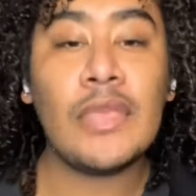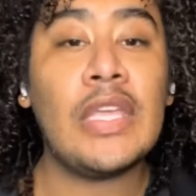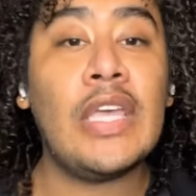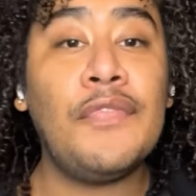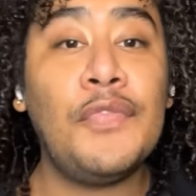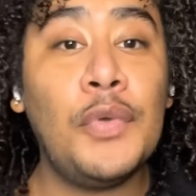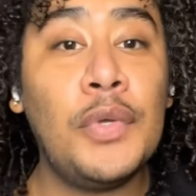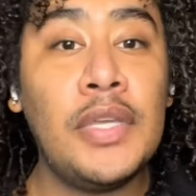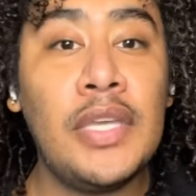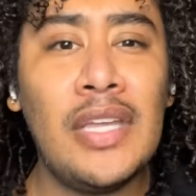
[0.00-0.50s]

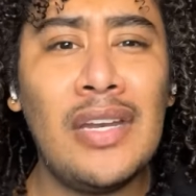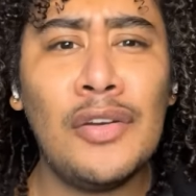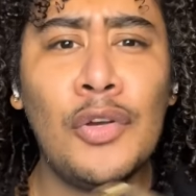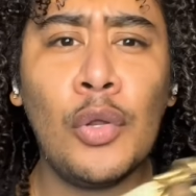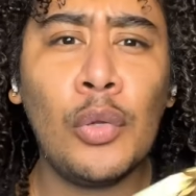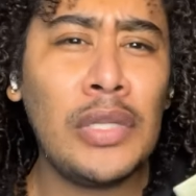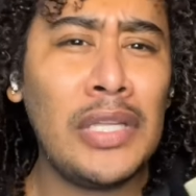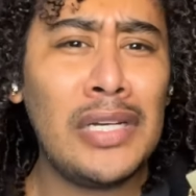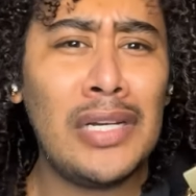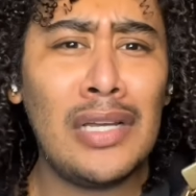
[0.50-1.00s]
If you can get a
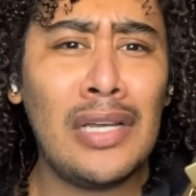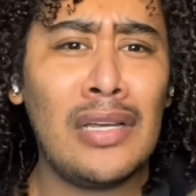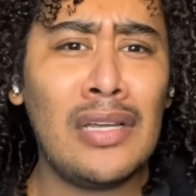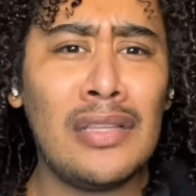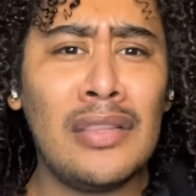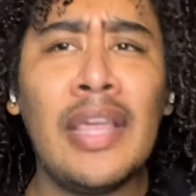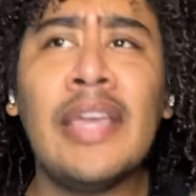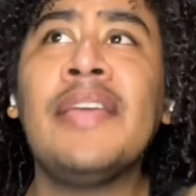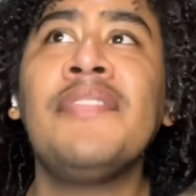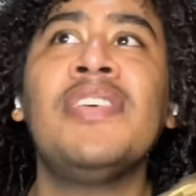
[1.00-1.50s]
Nolita,
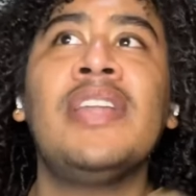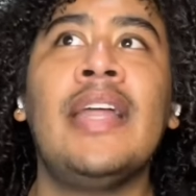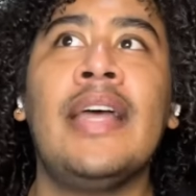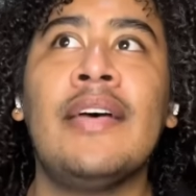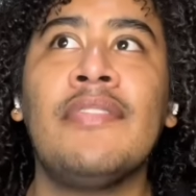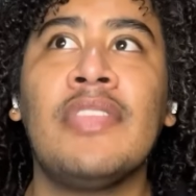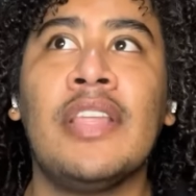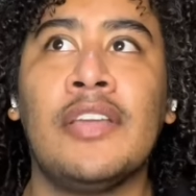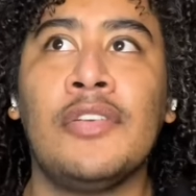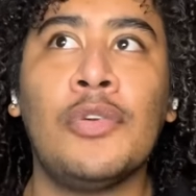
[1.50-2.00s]
they even
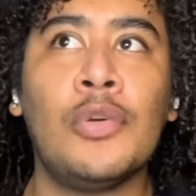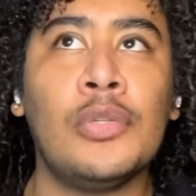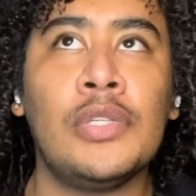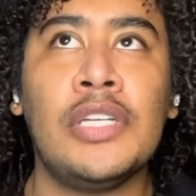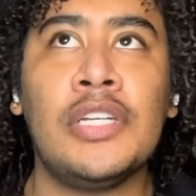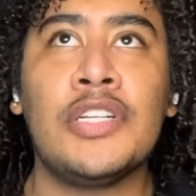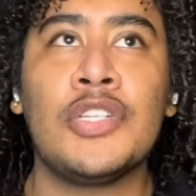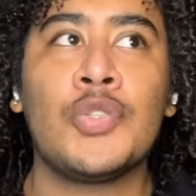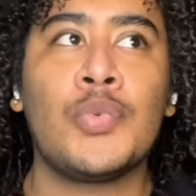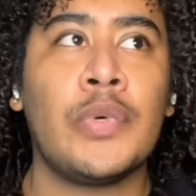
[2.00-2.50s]
have like
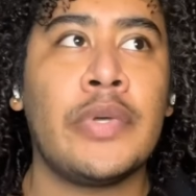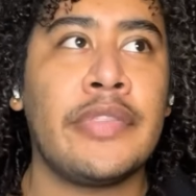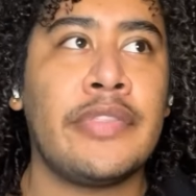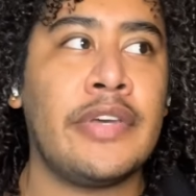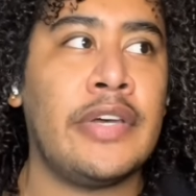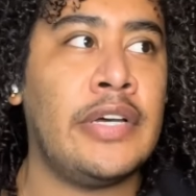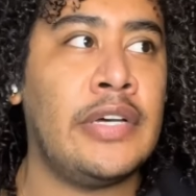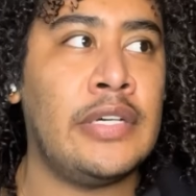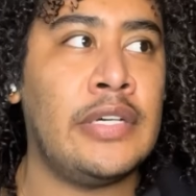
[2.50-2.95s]
Nolitas with